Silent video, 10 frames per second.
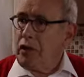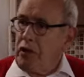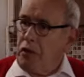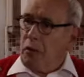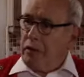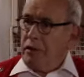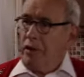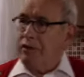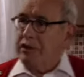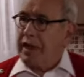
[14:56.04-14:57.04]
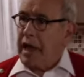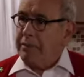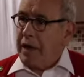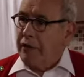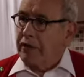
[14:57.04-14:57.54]
You want us to
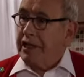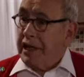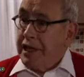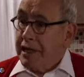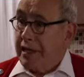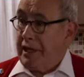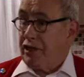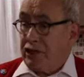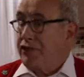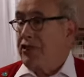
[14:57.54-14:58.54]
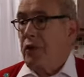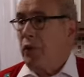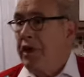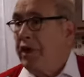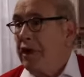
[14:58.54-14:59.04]
get married legally just to
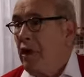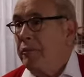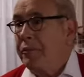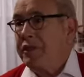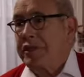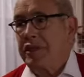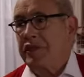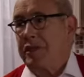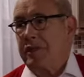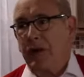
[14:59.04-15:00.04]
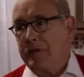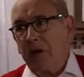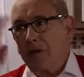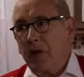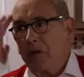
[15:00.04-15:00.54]
win a competition?
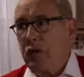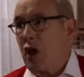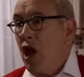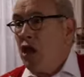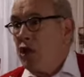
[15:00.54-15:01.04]
Oh, no.